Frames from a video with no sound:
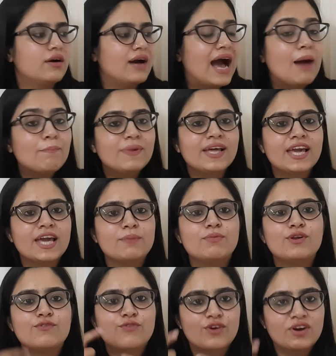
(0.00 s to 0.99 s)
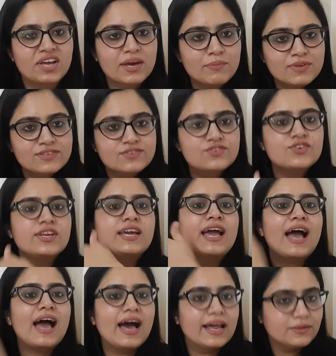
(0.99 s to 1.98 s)
applicable for
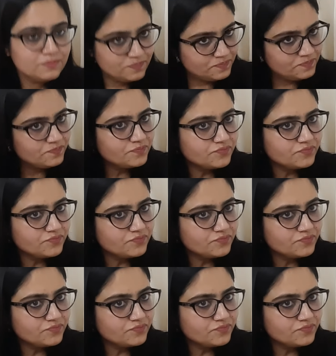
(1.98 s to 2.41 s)
chemistry and